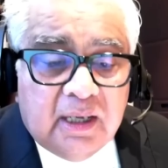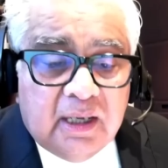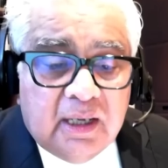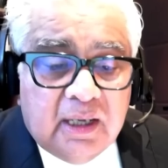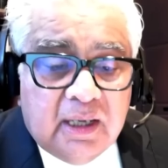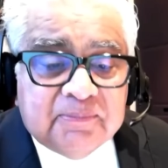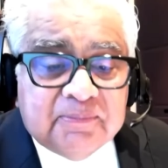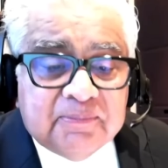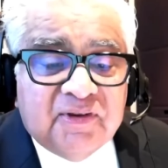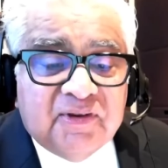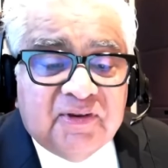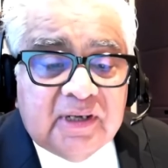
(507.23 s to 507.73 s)

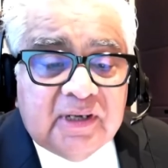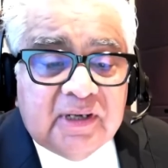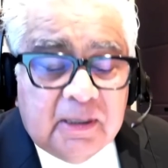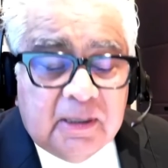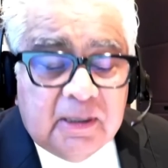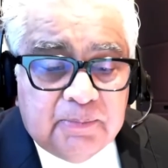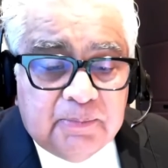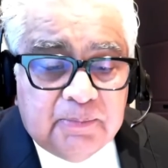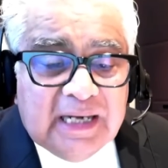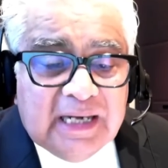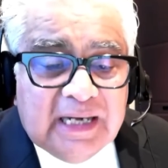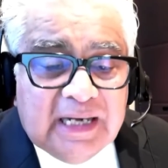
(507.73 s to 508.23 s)
absent
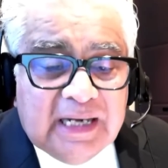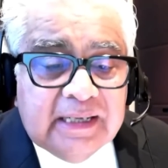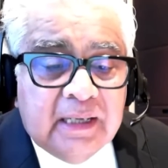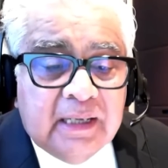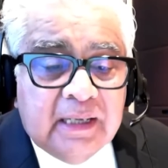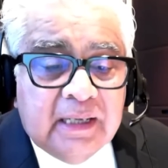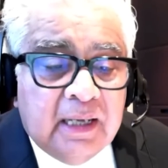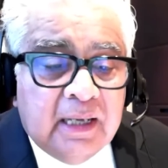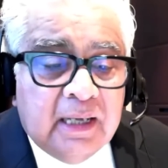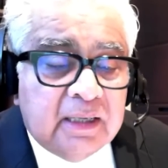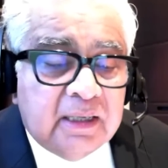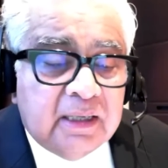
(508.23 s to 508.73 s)
compelling
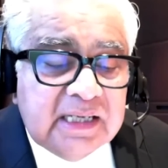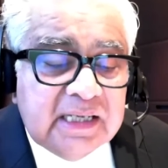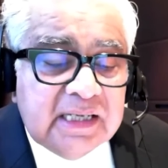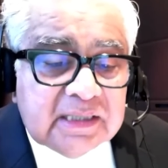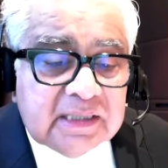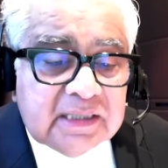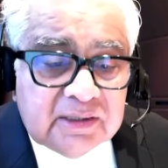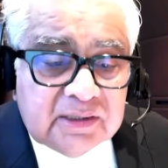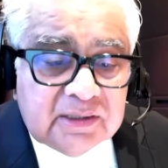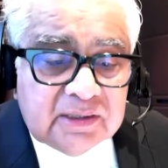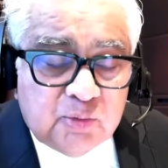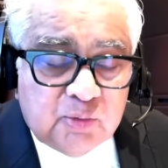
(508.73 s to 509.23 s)

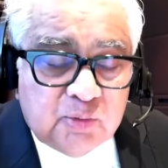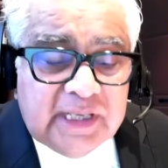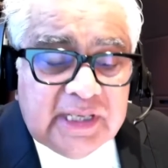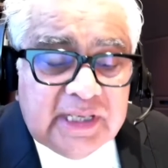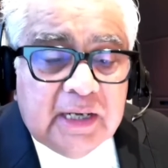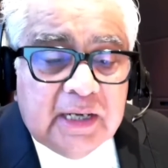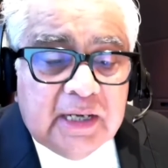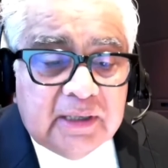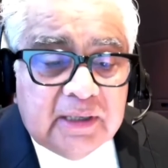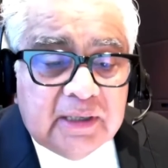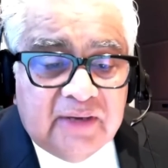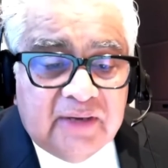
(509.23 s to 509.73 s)
reasons
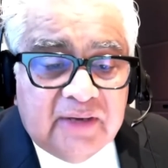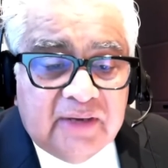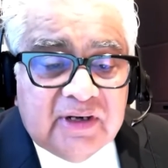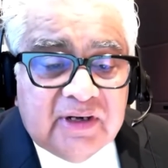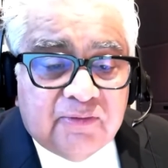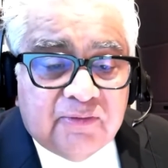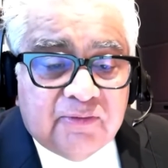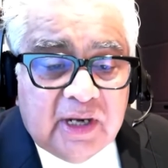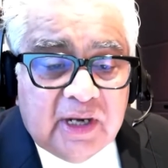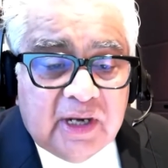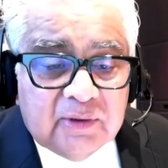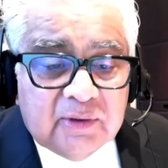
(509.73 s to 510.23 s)
within a
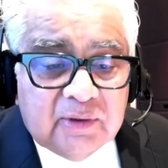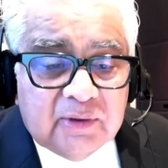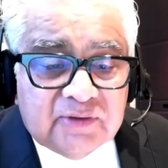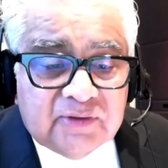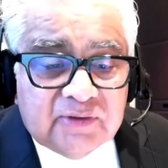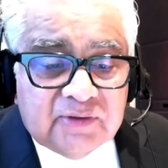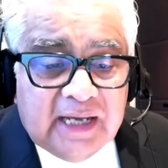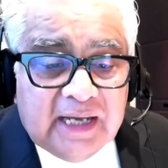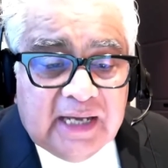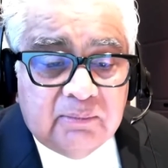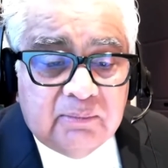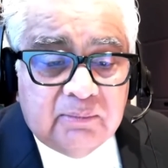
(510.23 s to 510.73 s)
given frame of
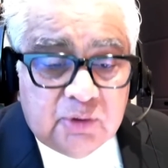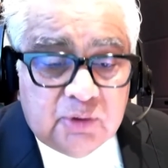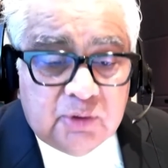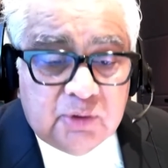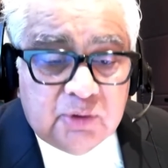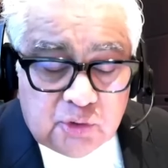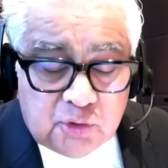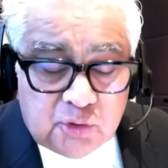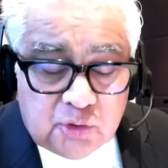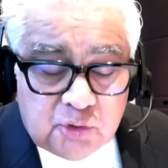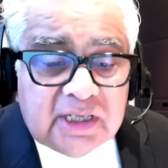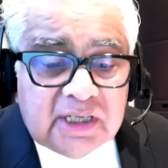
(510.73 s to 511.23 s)
time,
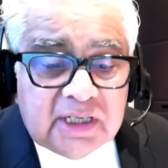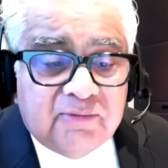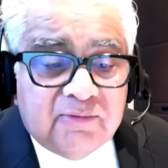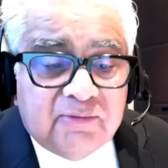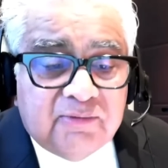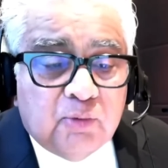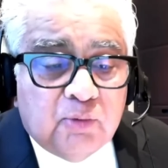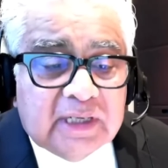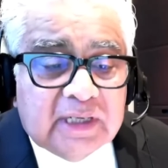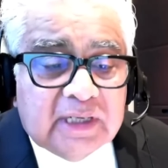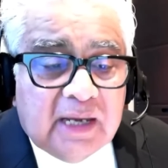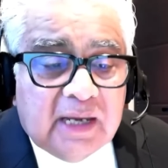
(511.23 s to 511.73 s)
judicial
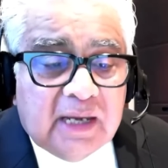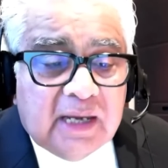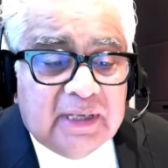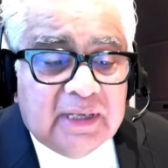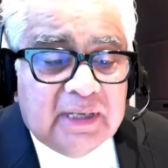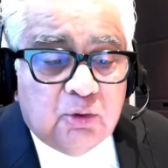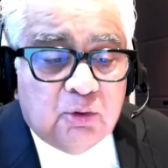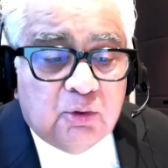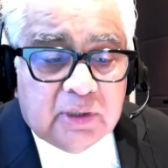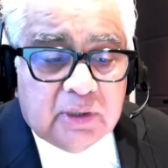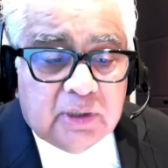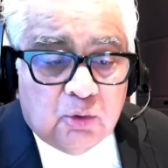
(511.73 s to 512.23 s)
review will come
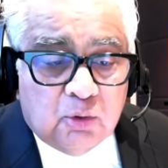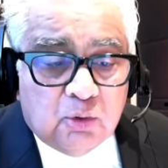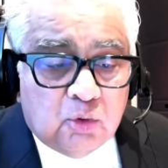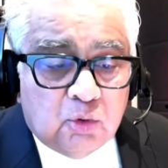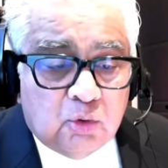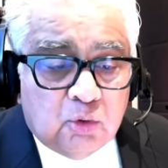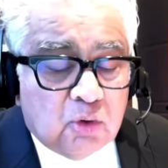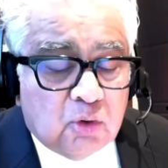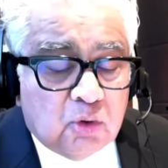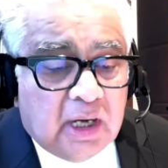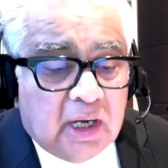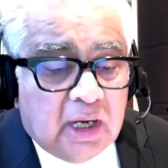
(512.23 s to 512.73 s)
in. You can go
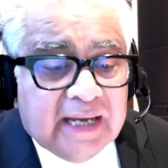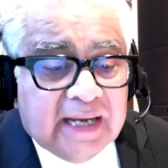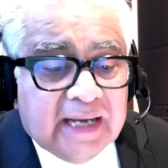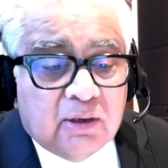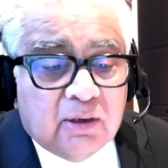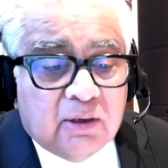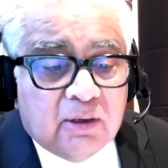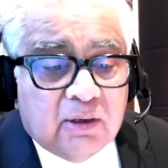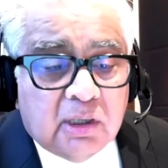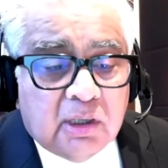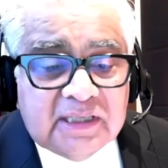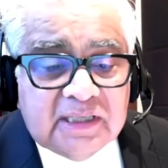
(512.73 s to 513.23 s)
to a high
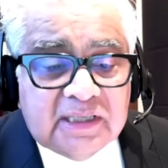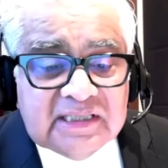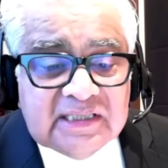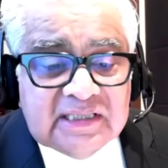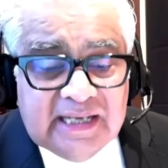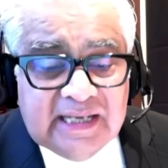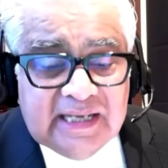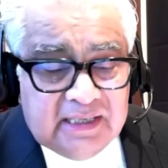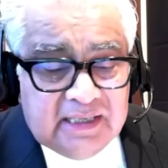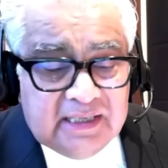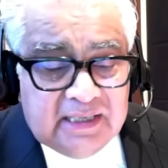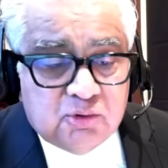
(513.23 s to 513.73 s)
court and
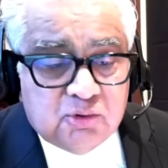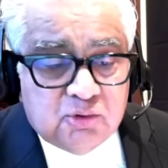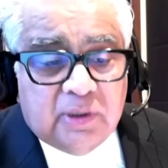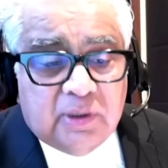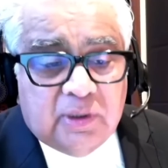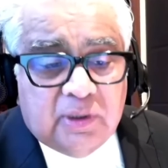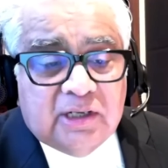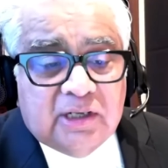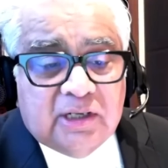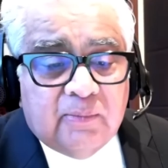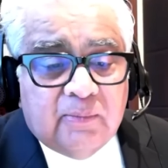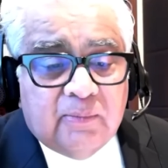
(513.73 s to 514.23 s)
say, issue a
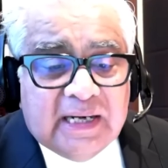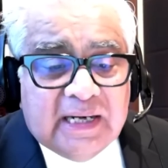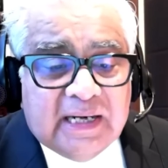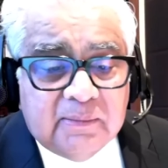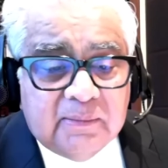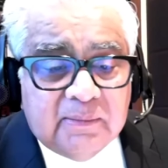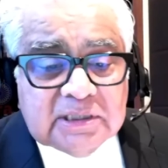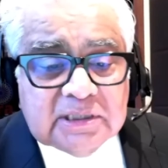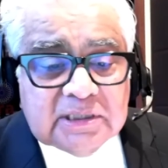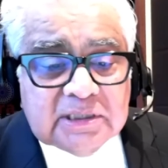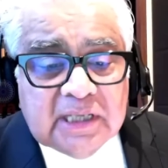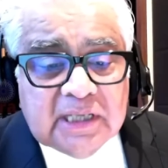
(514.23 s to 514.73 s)
writ of
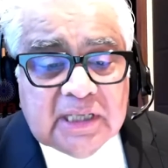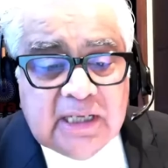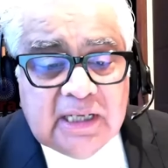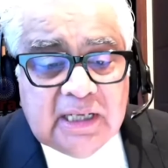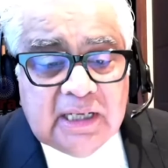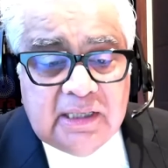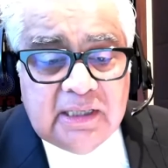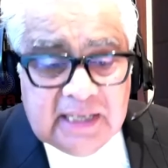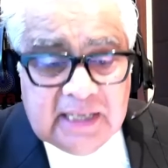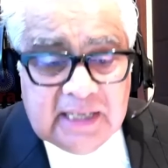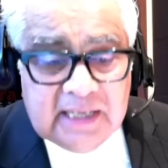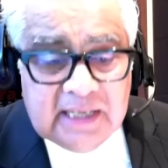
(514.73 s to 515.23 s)
mandamus
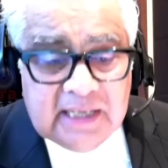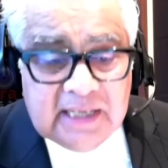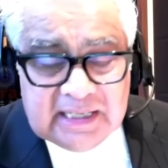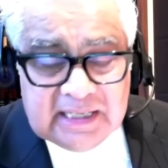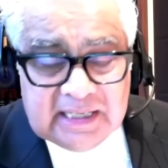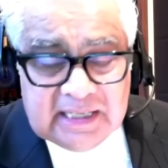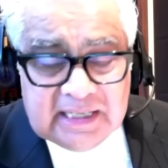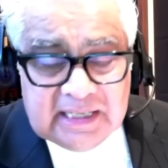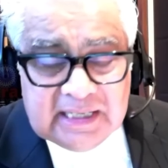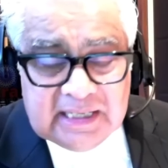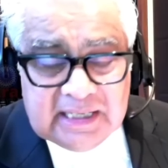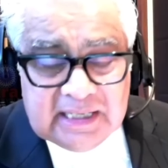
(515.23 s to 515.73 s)
directing
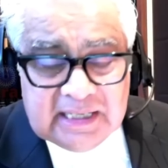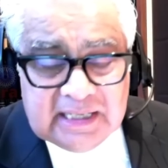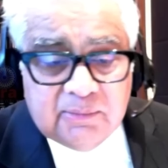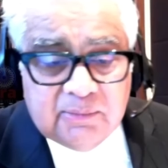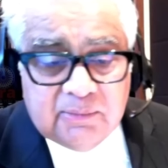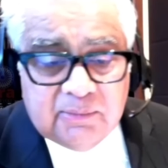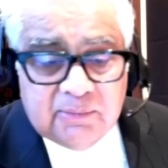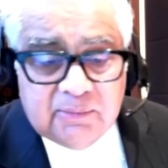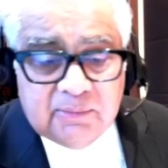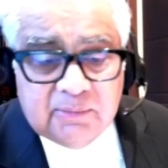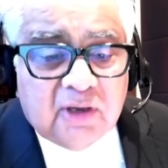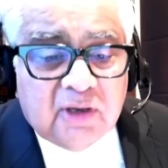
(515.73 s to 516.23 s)
him to
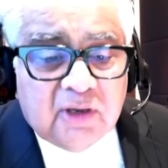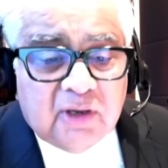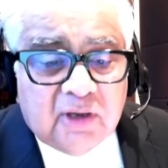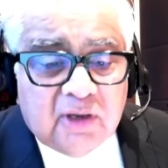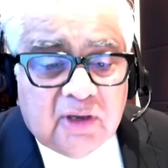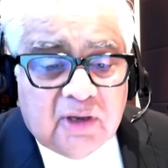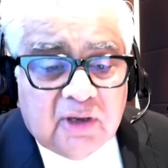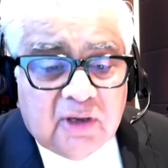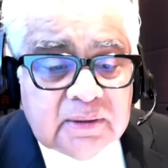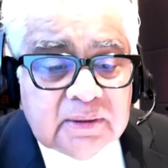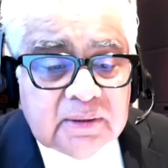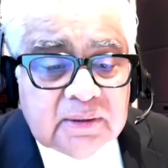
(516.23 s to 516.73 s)
dispose of,
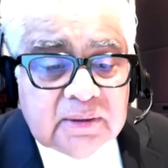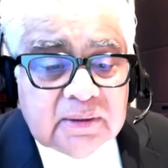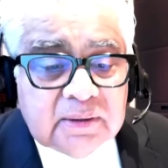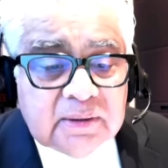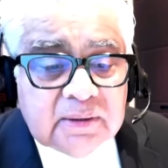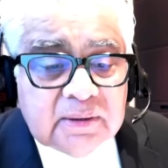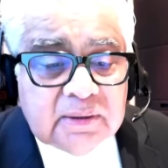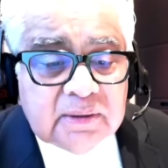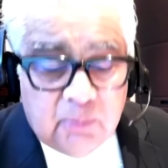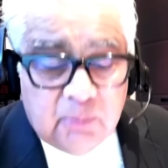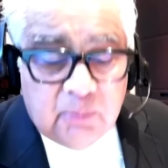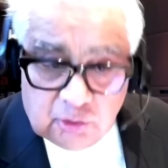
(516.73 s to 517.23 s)

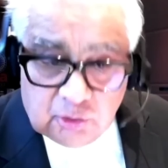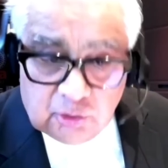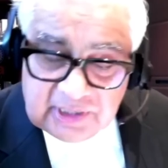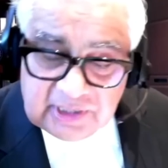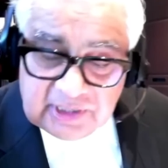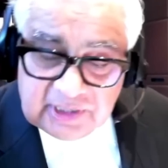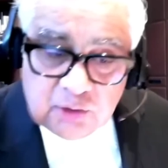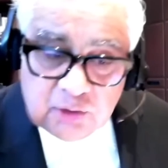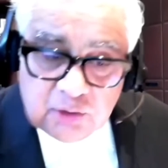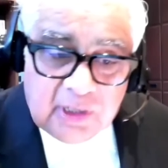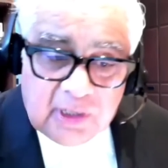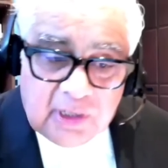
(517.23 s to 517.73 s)
because
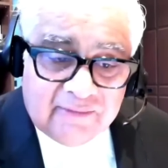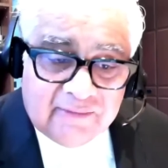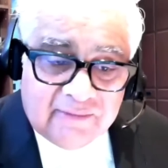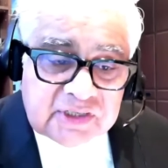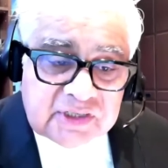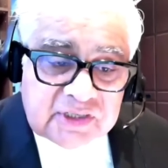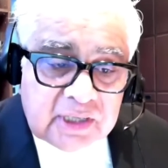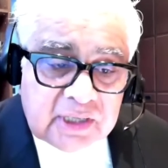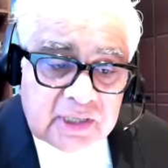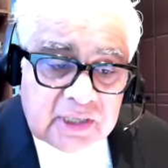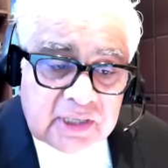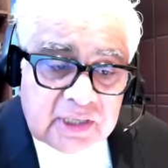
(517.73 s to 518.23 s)
then you will
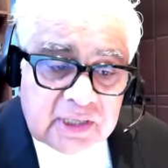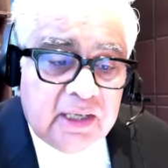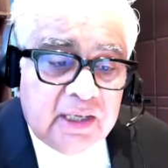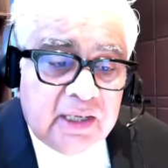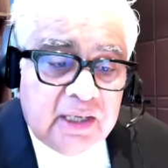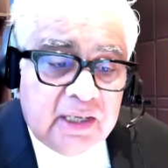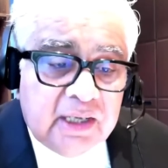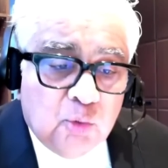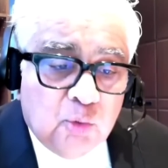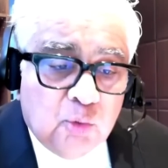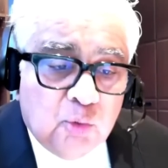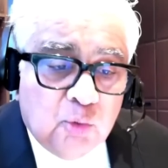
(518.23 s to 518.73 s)

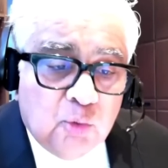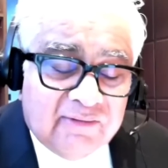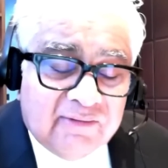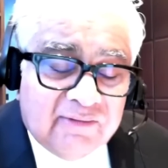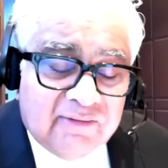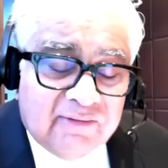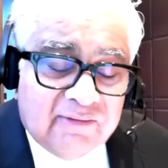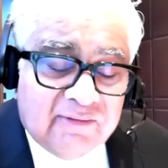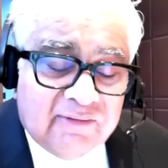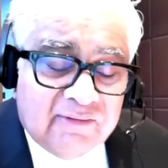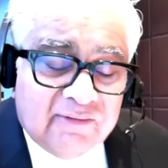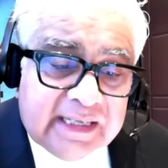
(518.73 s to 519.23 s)
have a
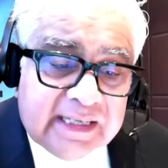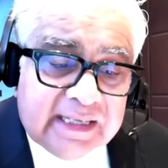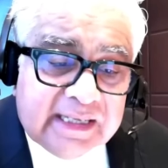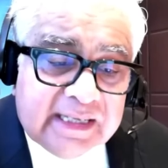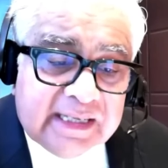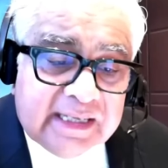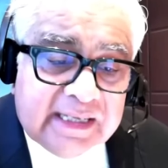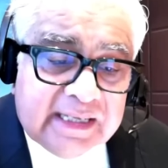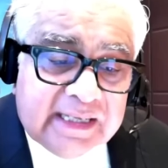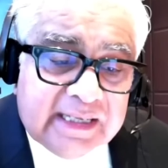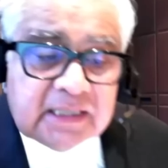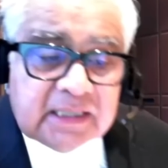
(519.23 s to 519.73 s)
legal
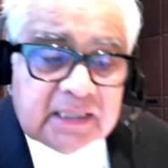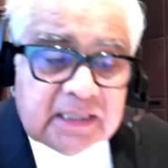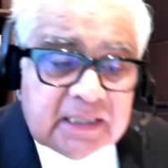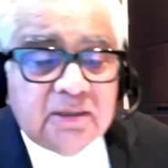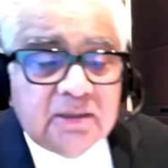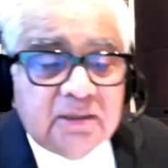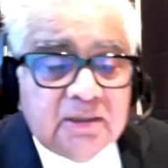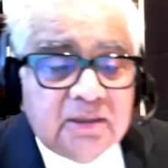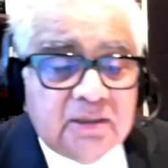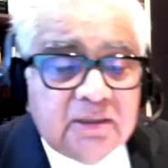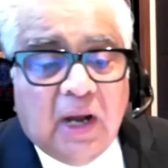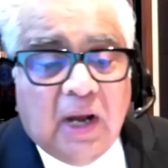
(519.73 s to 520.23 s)
right
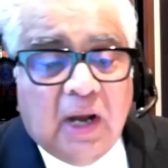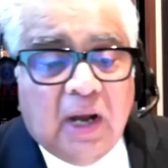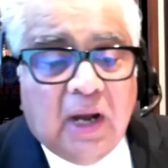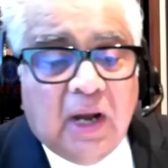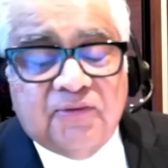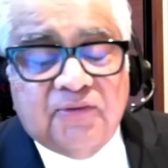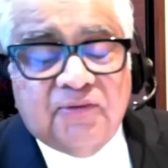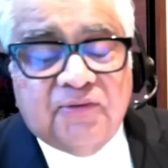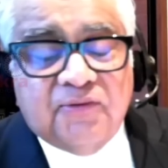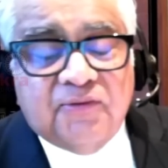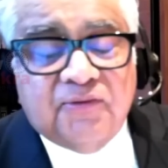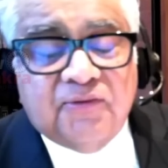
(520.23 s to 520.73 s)
to
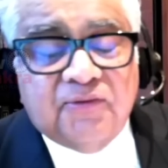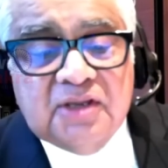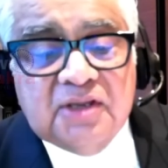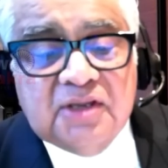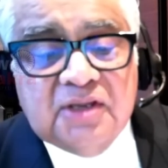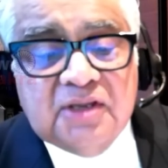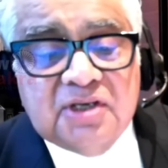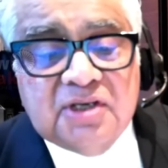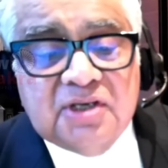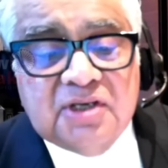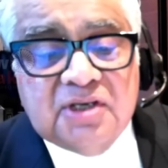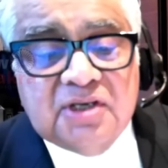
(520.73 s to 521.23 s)
ask for a
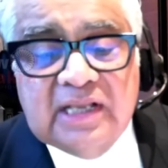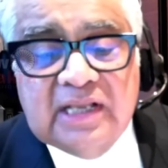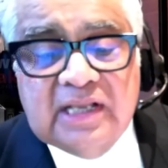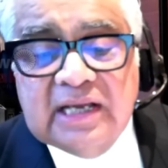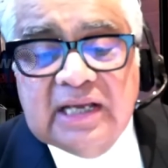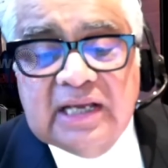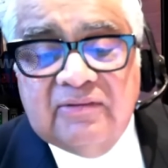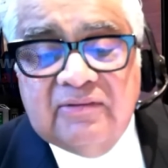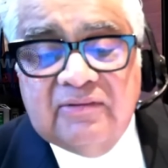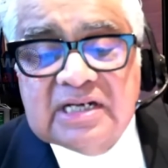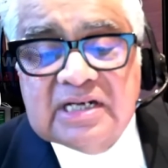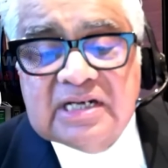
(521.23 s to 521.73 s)
decision within a
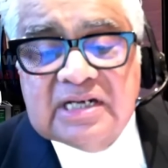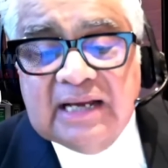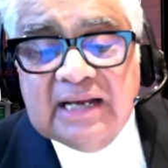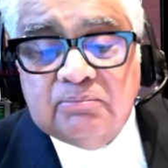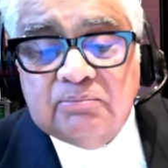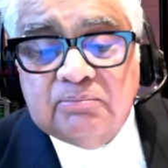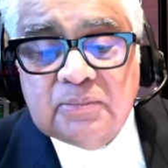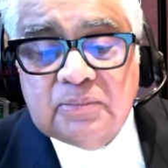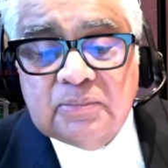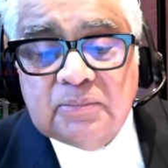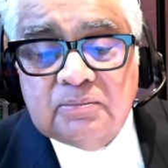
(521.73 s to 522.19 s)
given time.